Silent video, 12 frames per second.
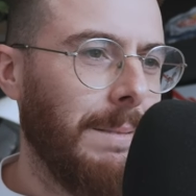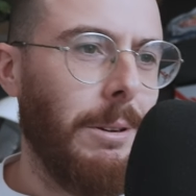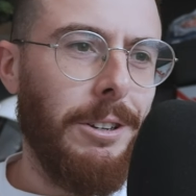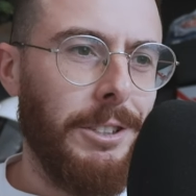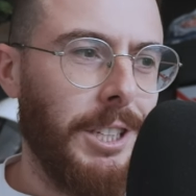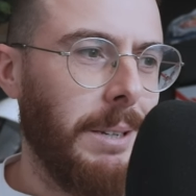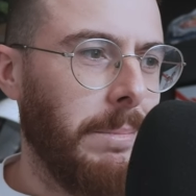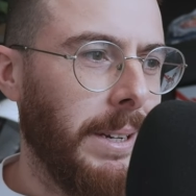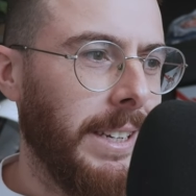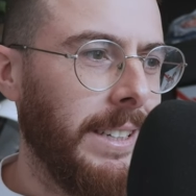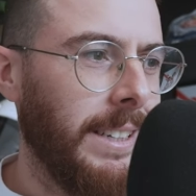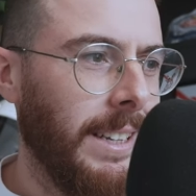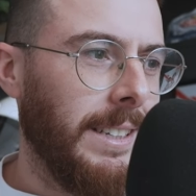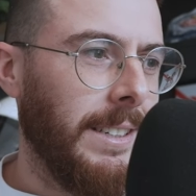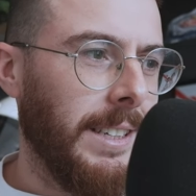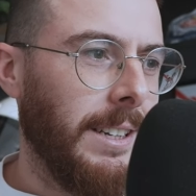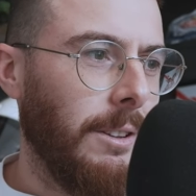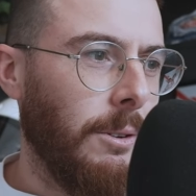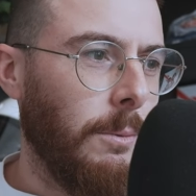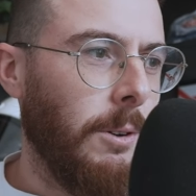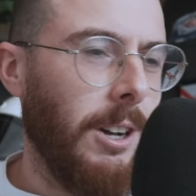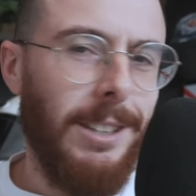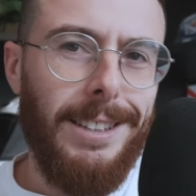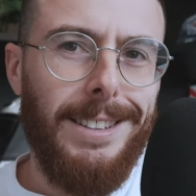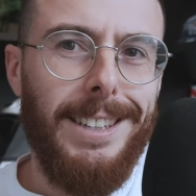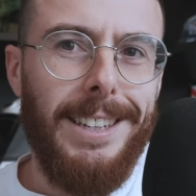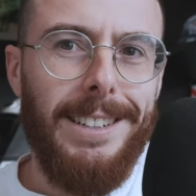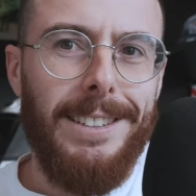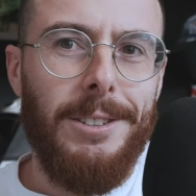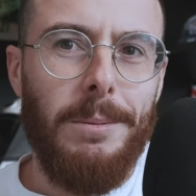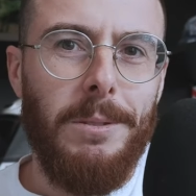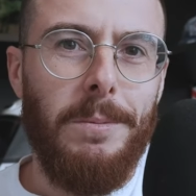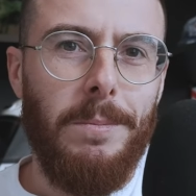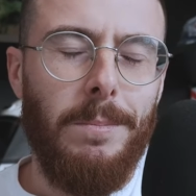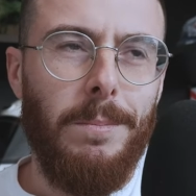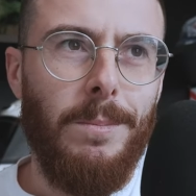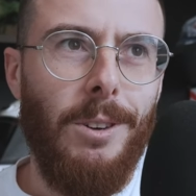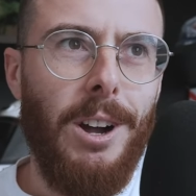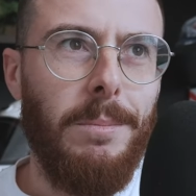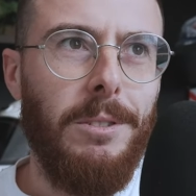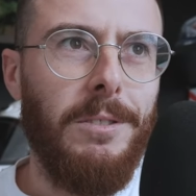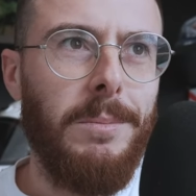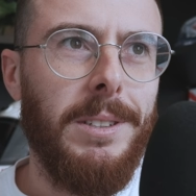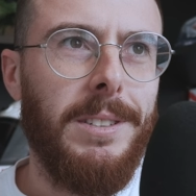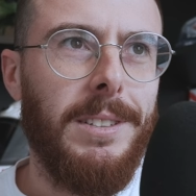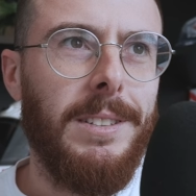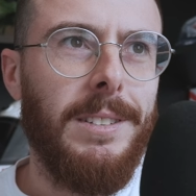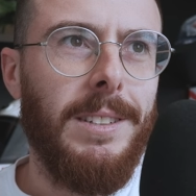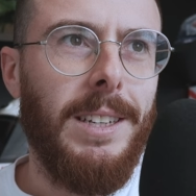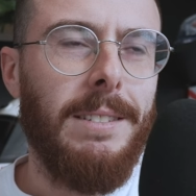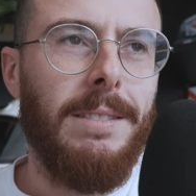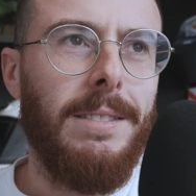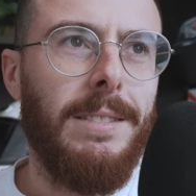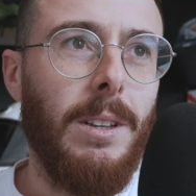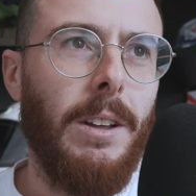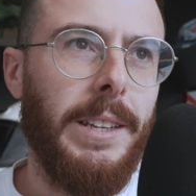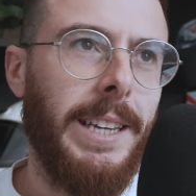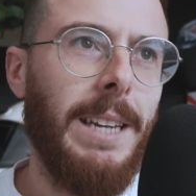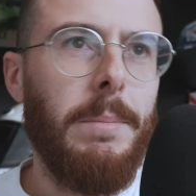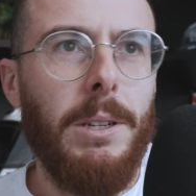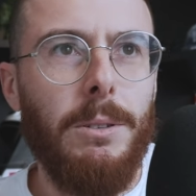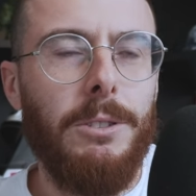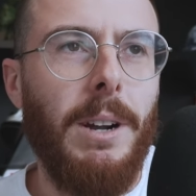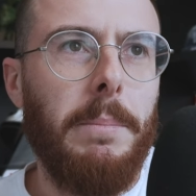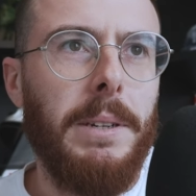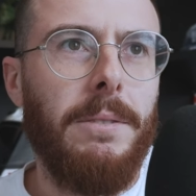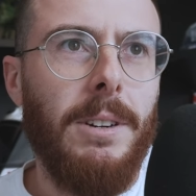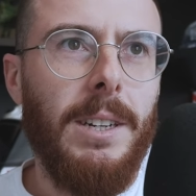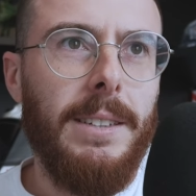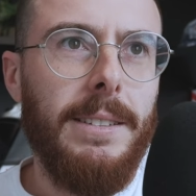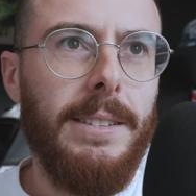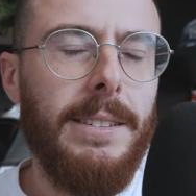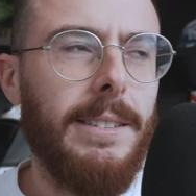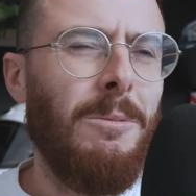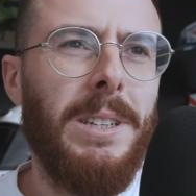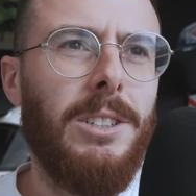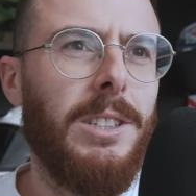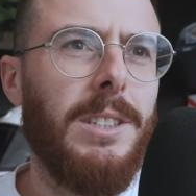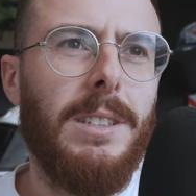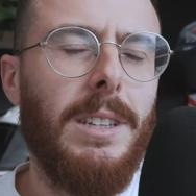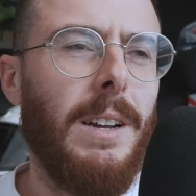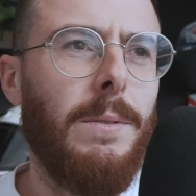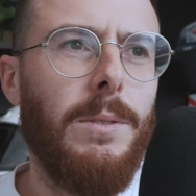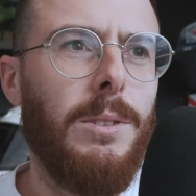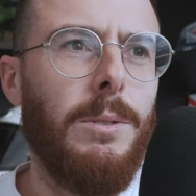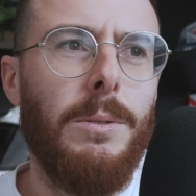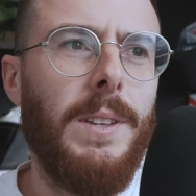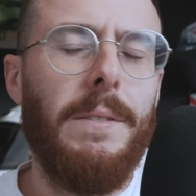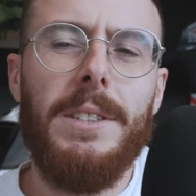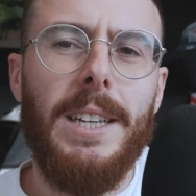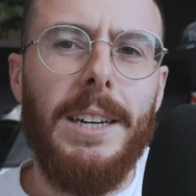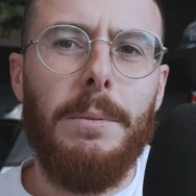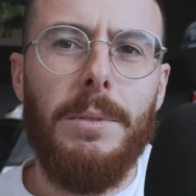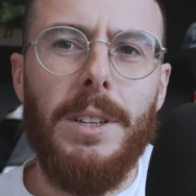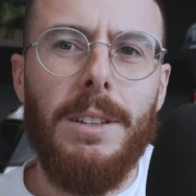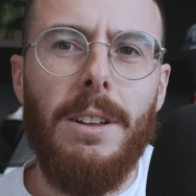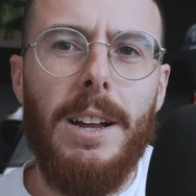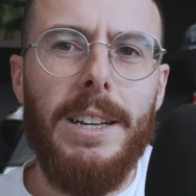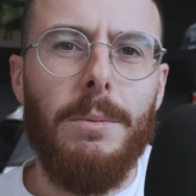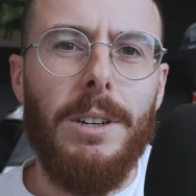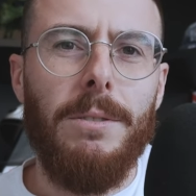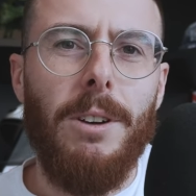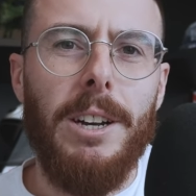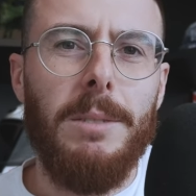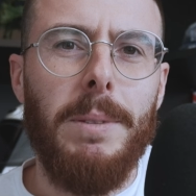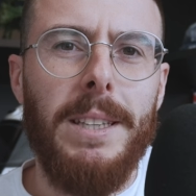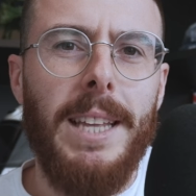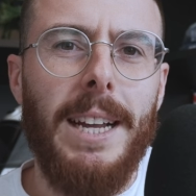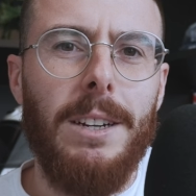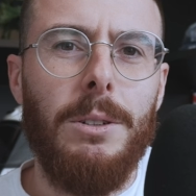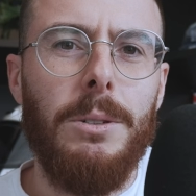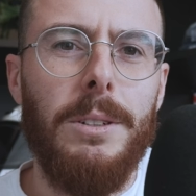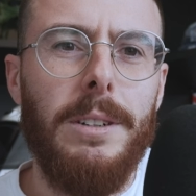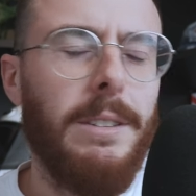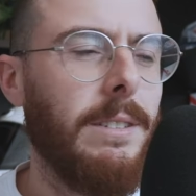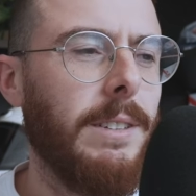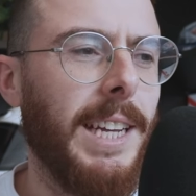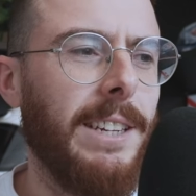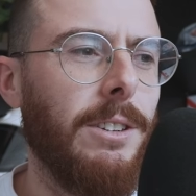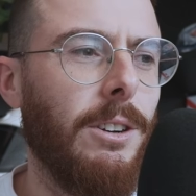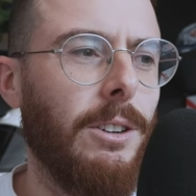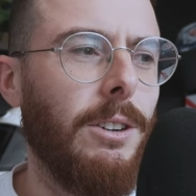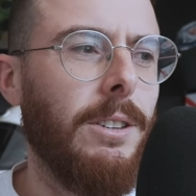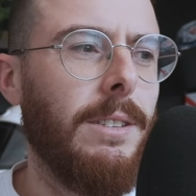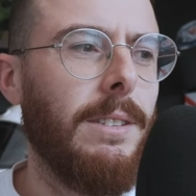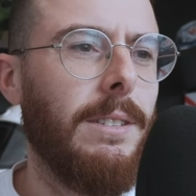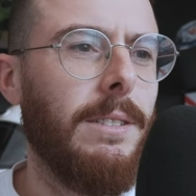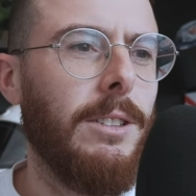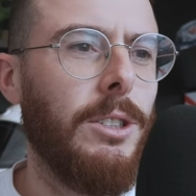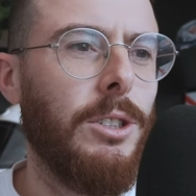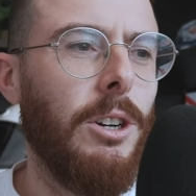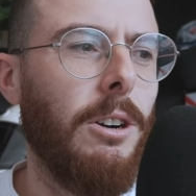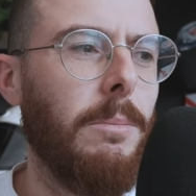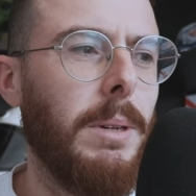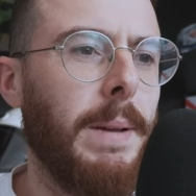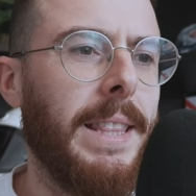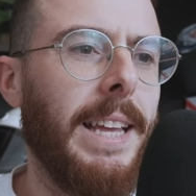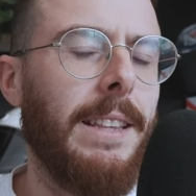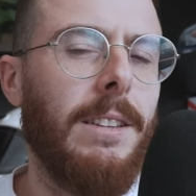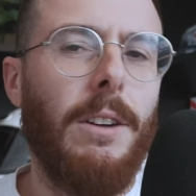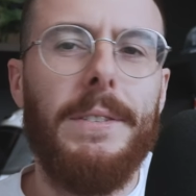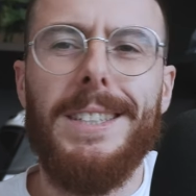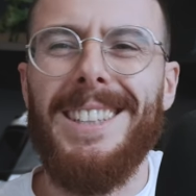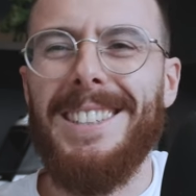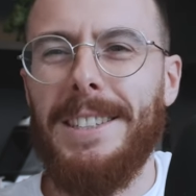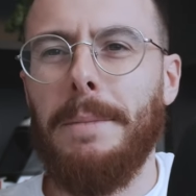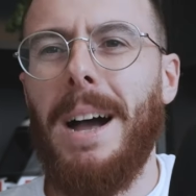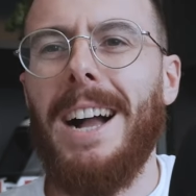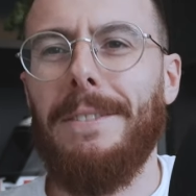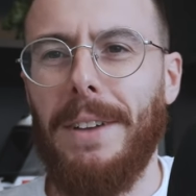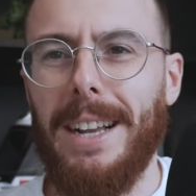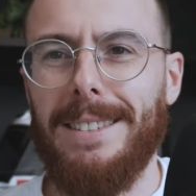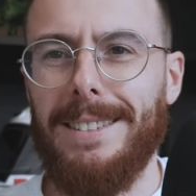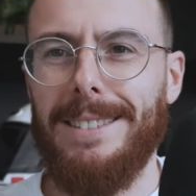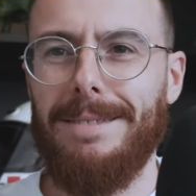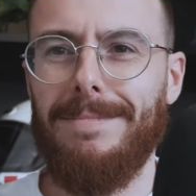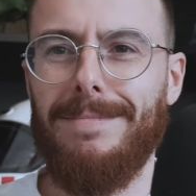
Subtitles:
MotoGP in a long while, I think, in terms of rider movements and either keeping or scrapping riders. It would be just, you'll never see anything like it where a rider's been that good and not got the job. But then obviously that's the Mark factor.